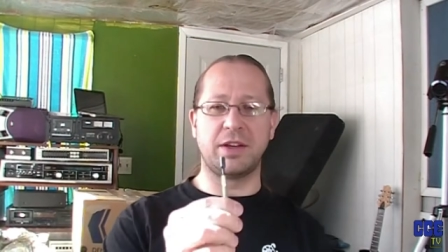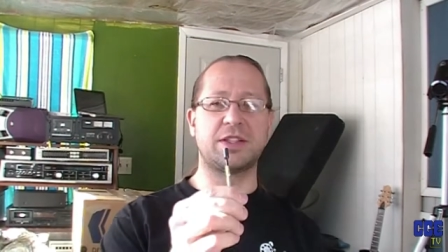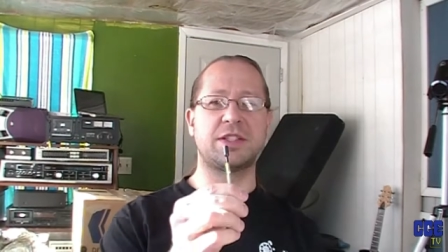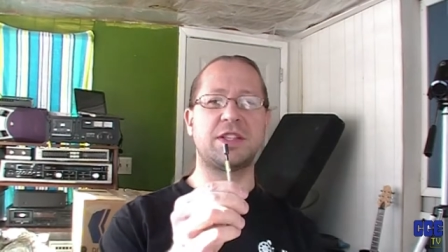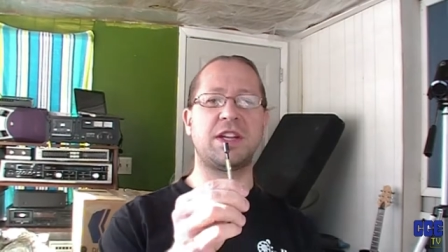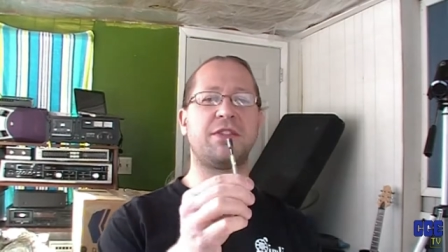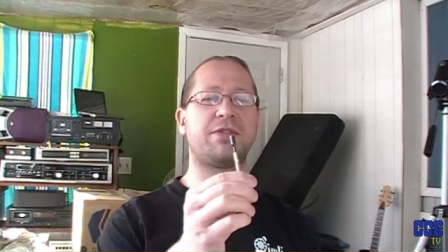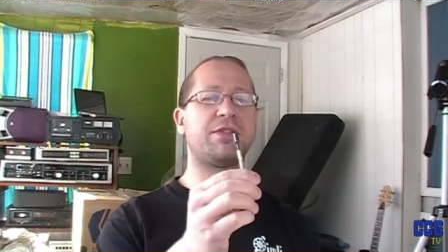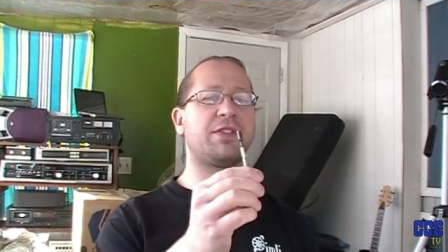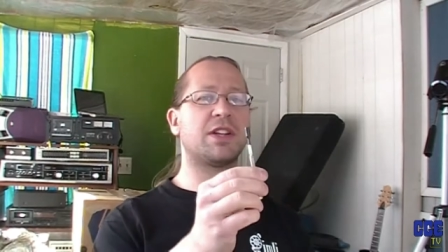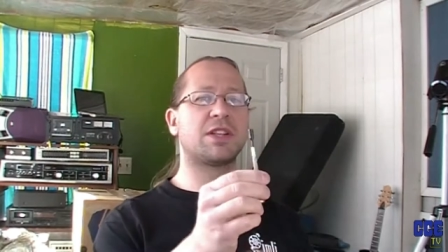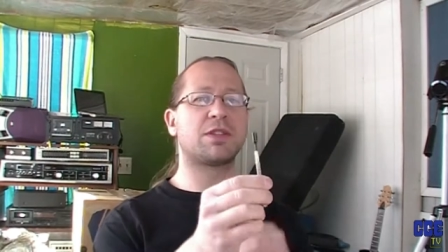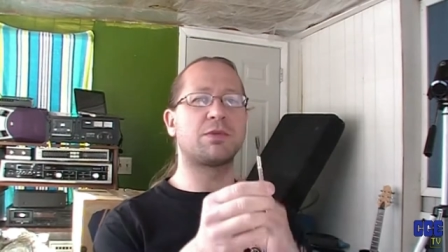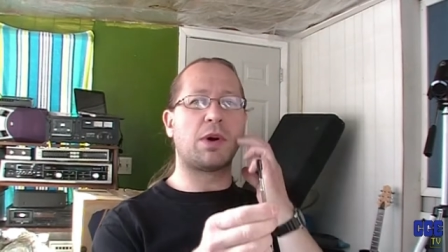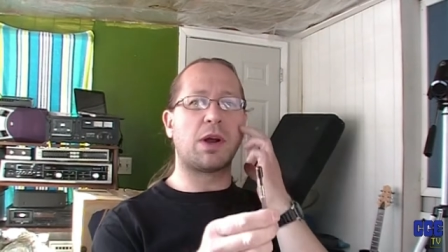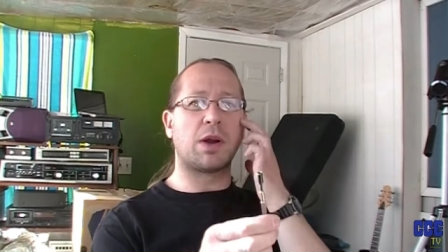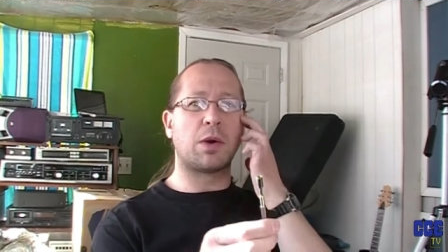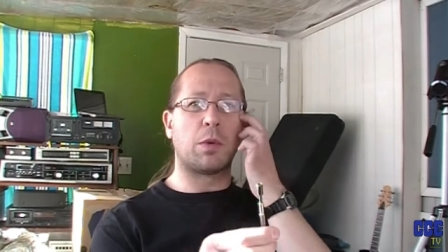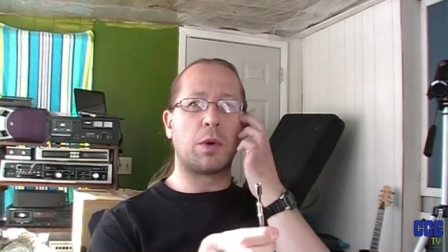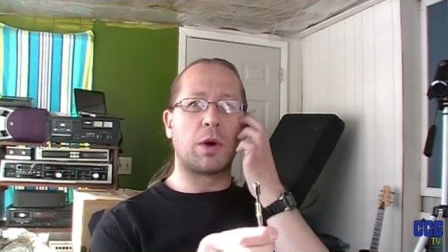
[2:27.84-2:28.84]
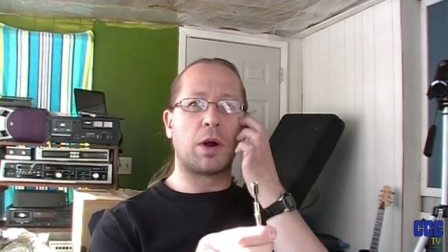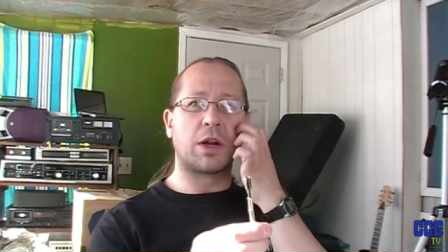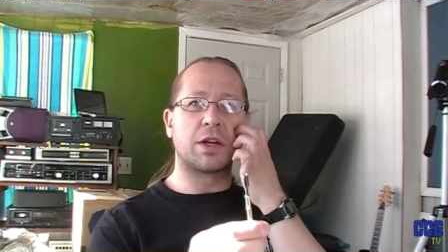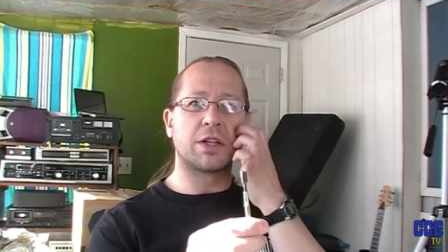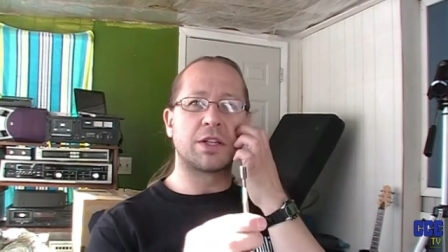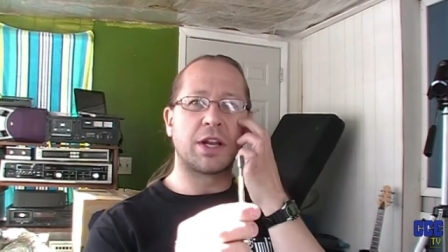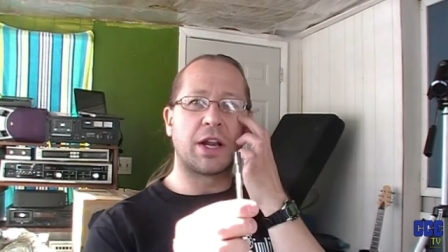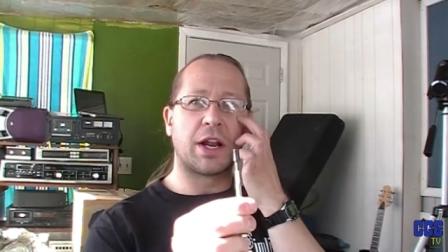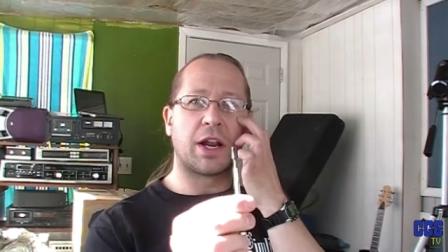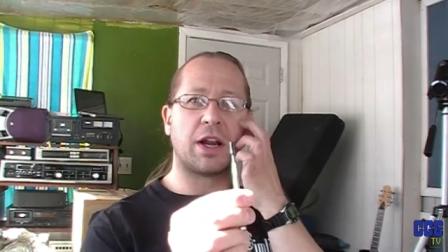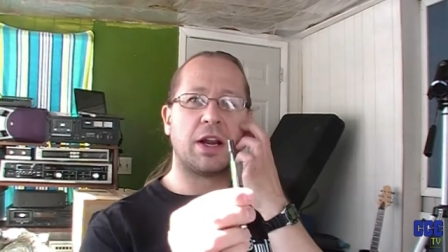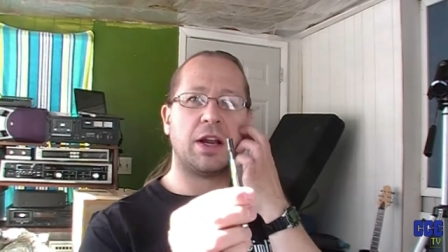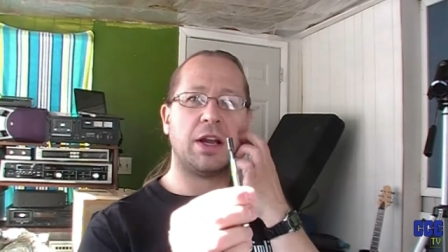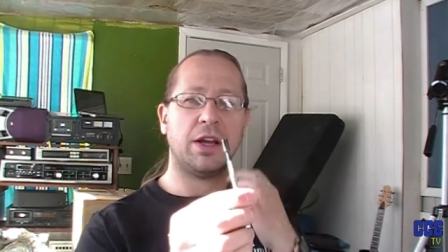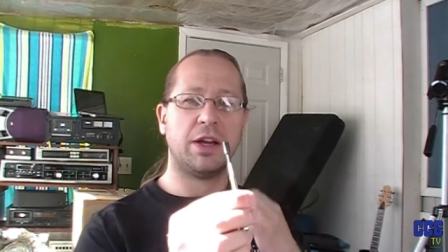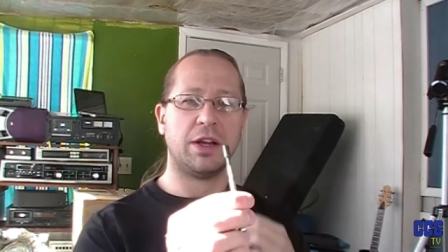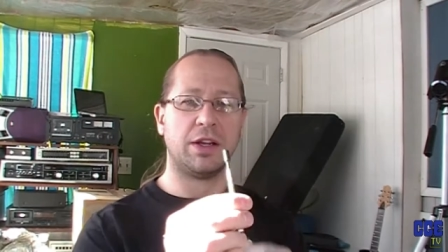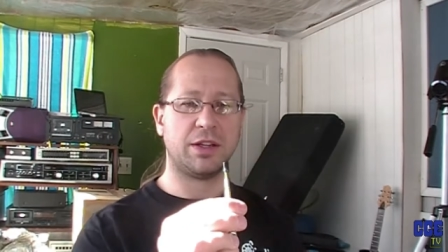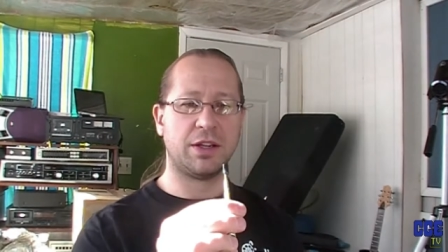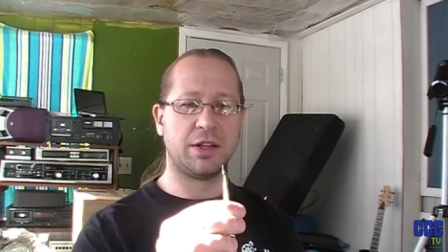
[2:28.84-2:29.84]
Let's see if this one works here.
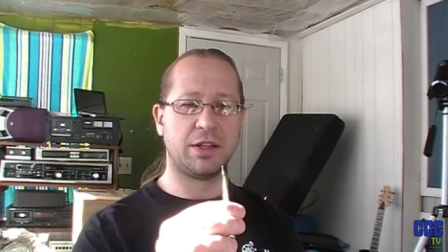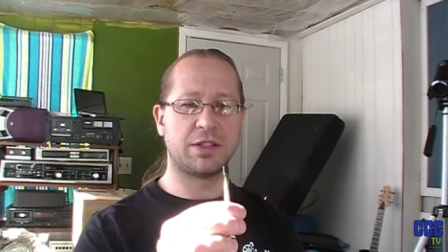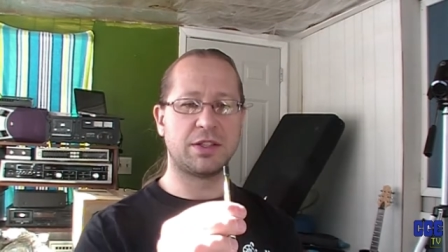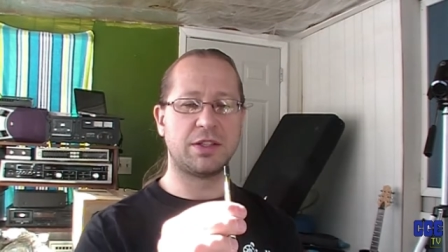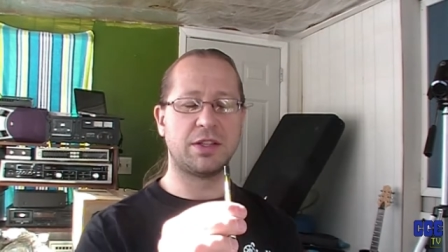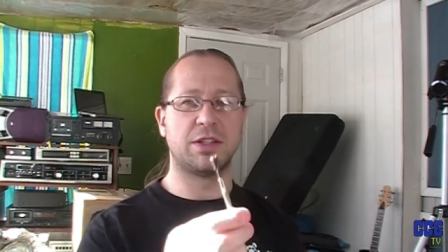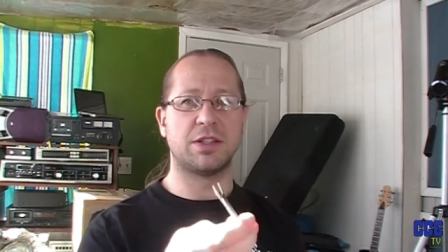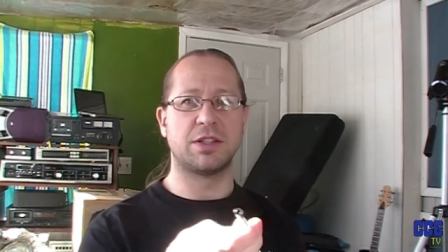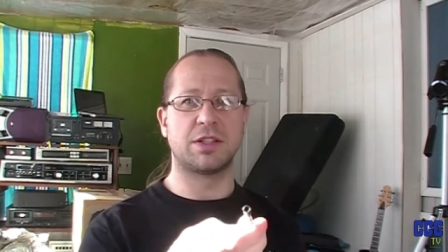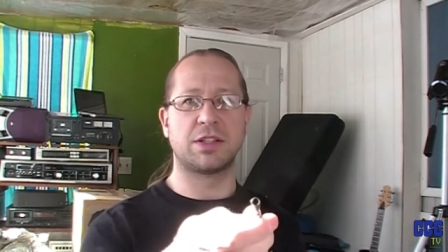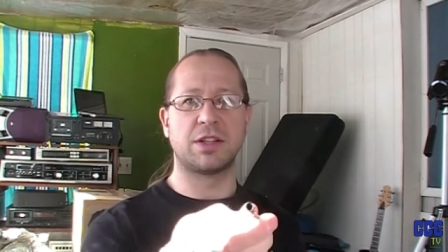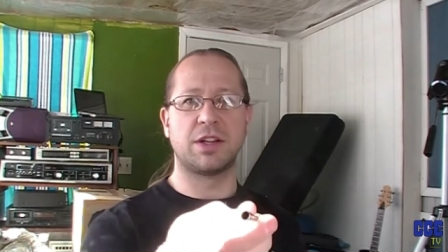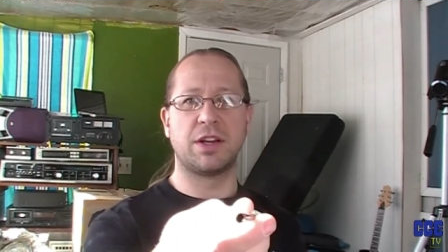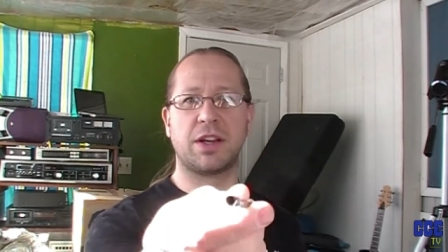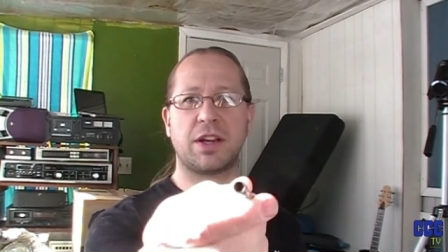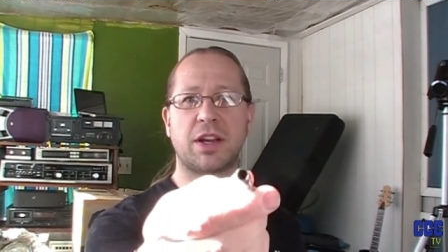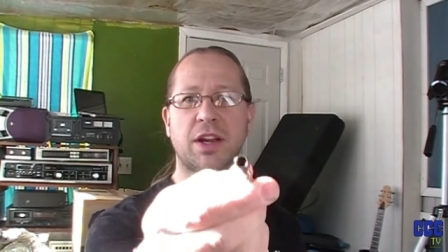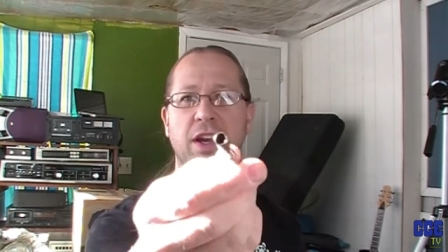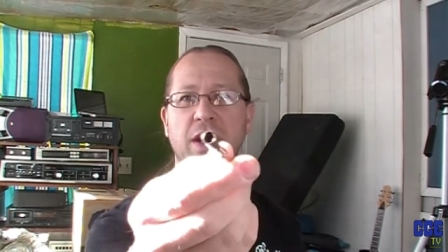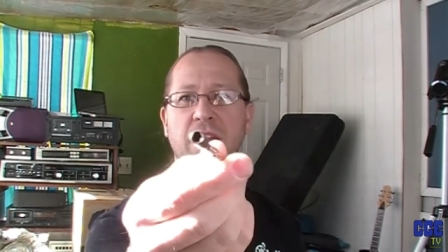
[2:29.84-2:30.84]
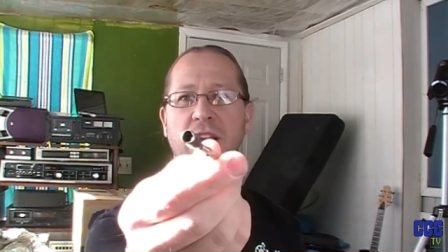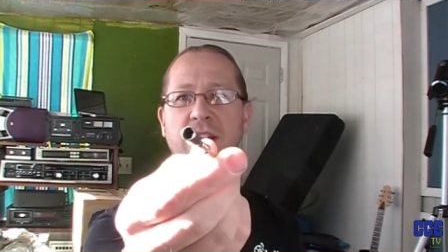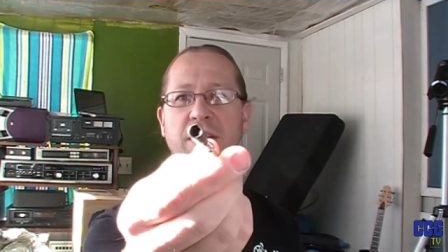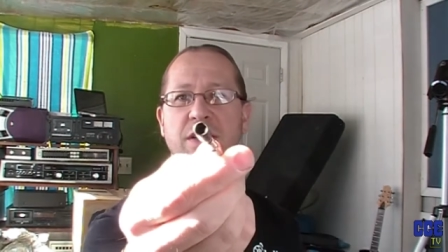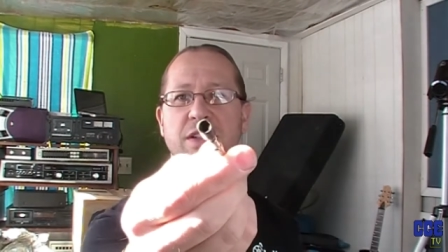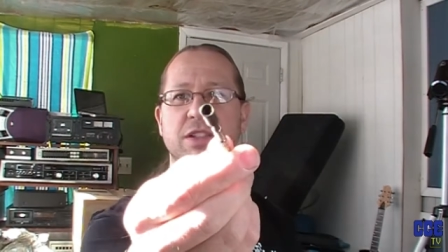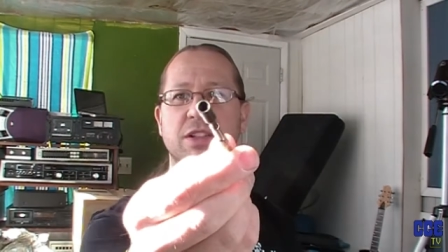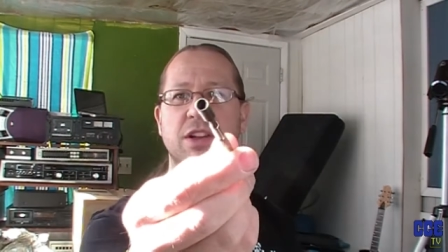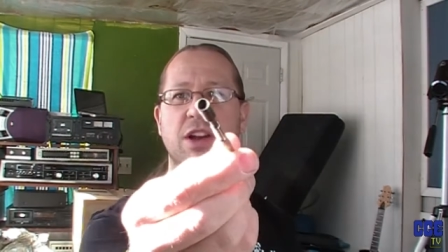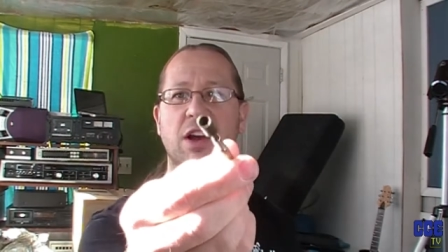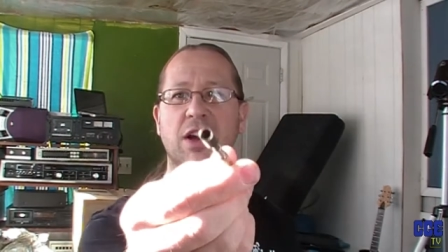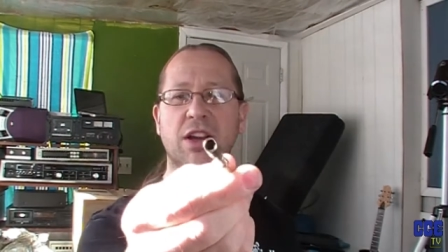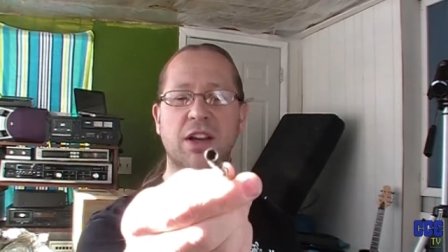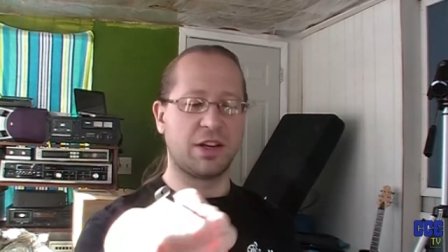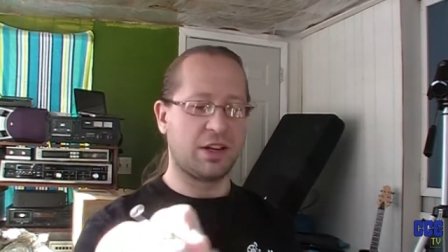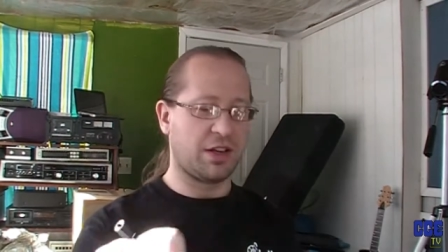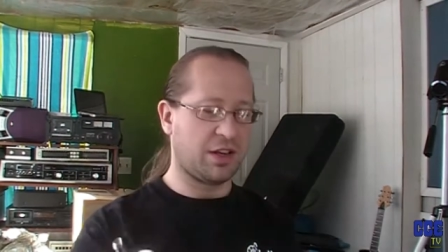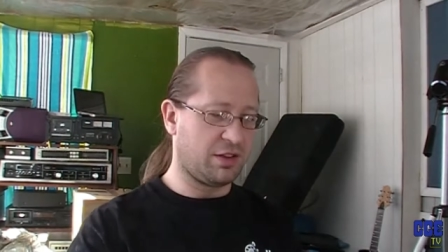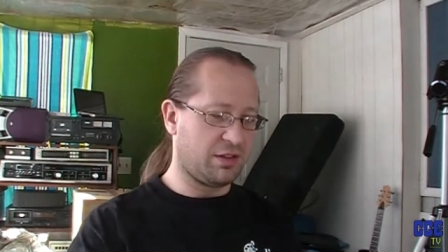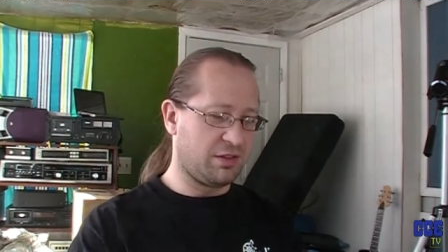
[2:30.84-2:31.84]
This is like a
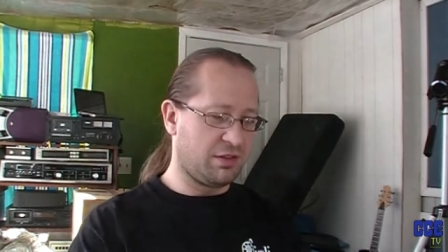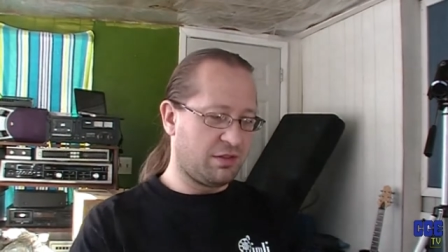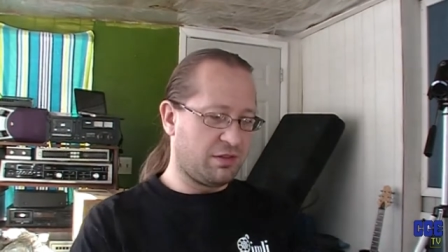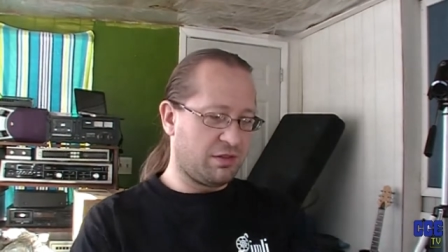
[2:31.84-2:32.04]
socketed.